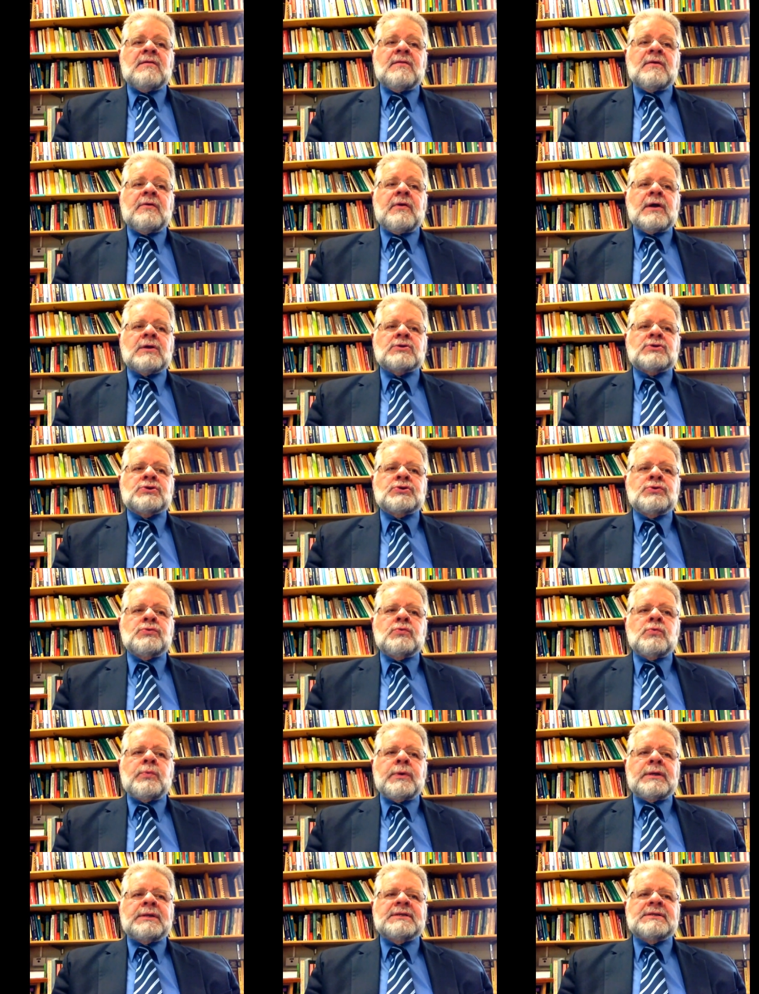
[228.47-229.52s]
There are two
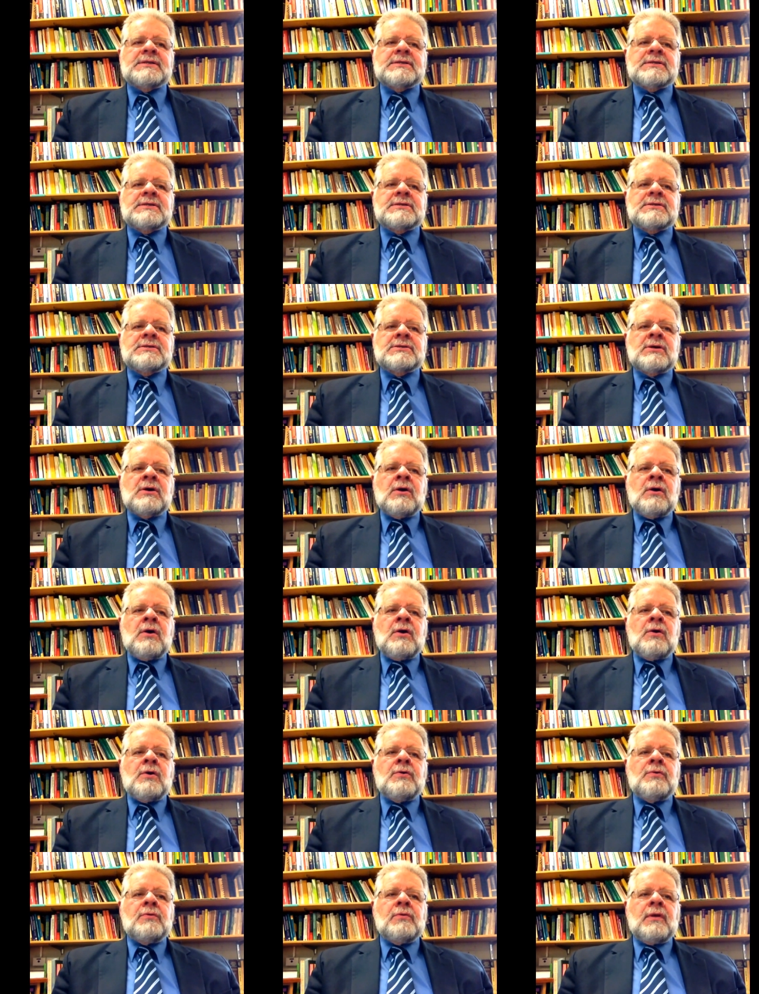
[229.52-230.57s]
witnesses
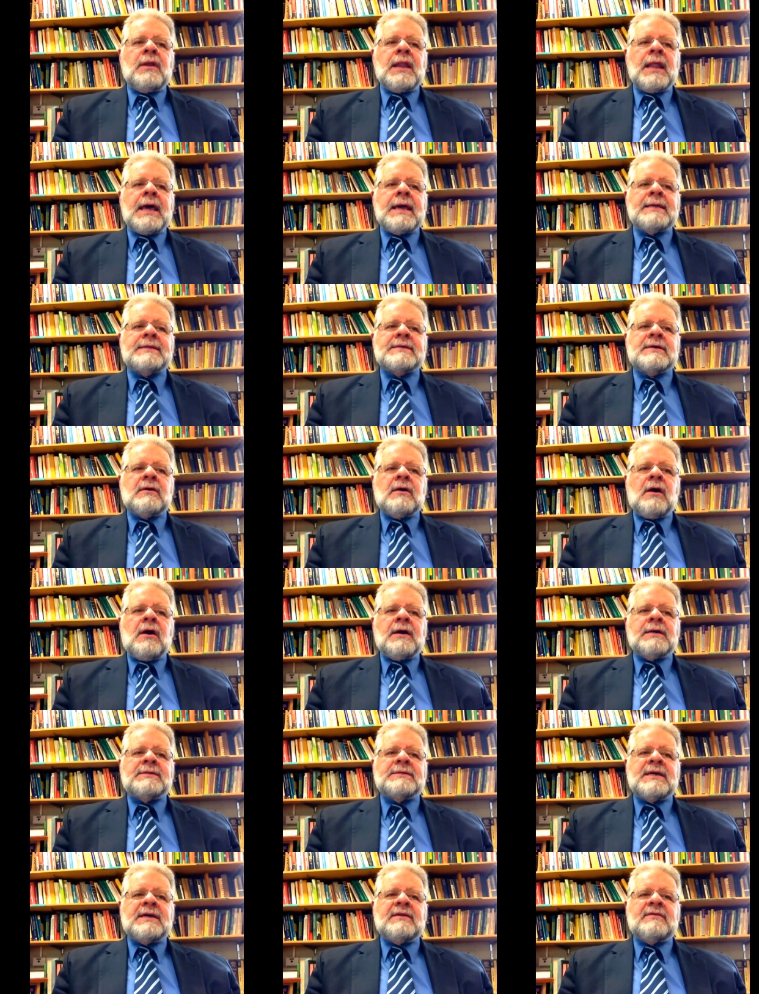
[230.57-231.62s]
who later
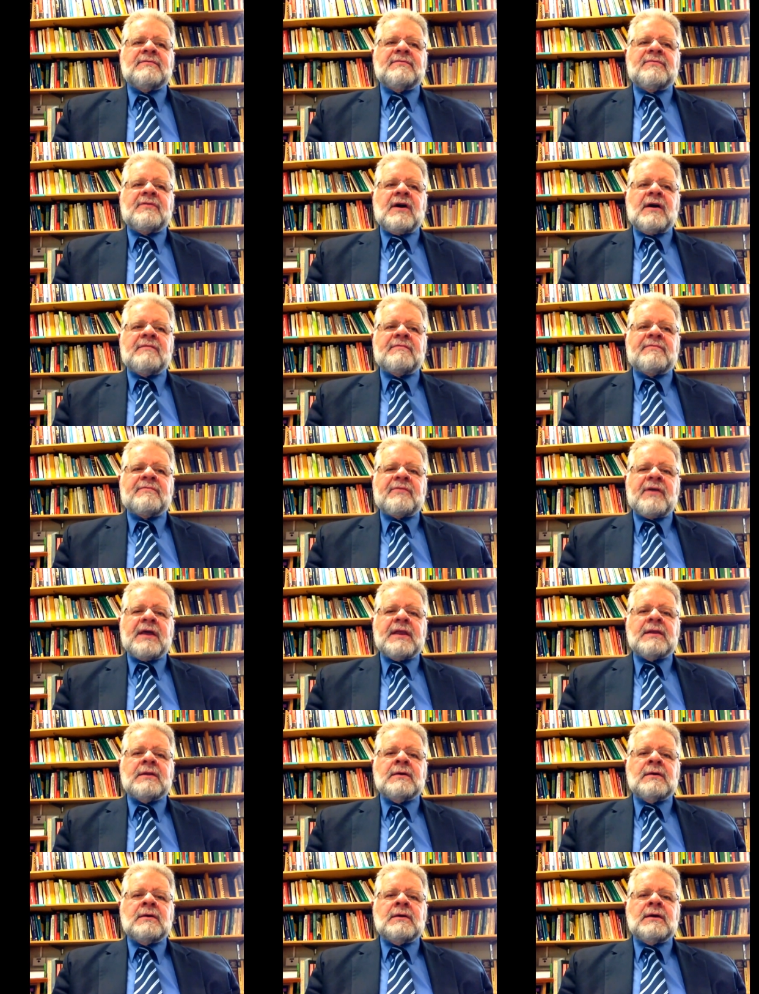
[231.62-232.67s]
identify
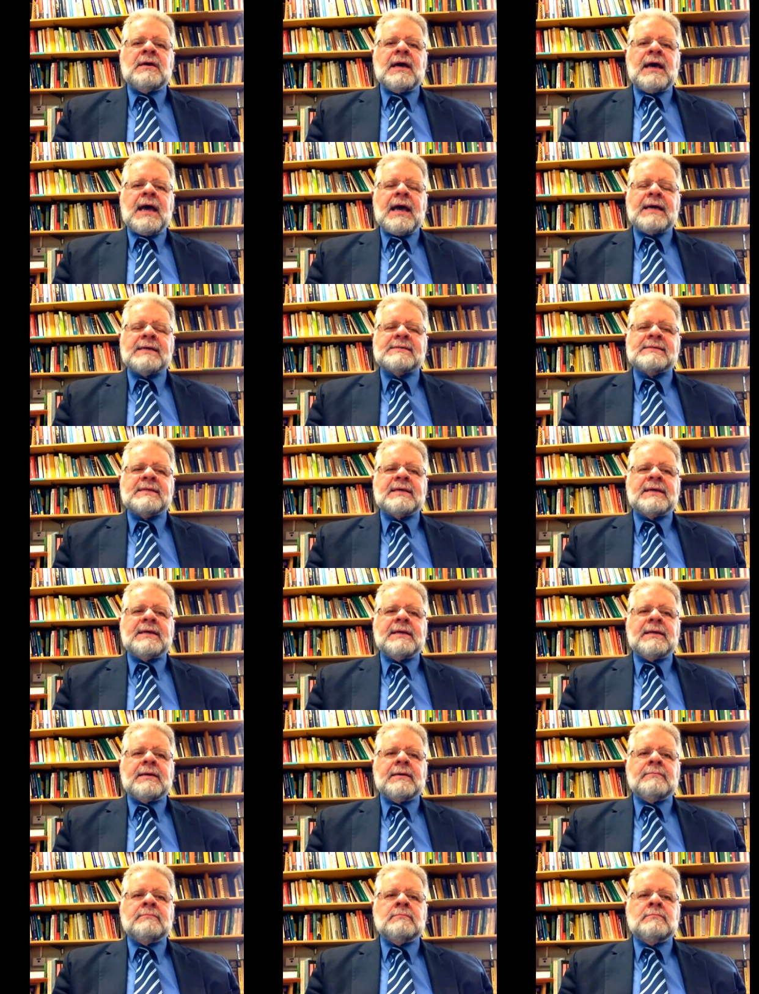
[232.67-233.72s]
Fred as the
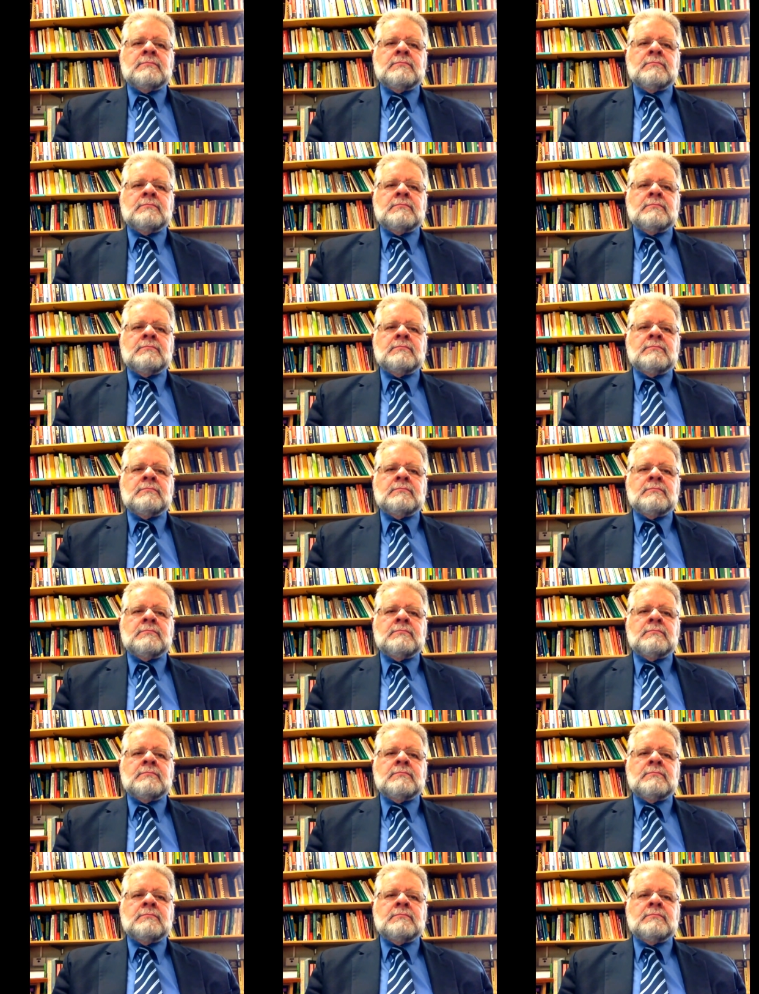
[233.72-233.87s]
killer.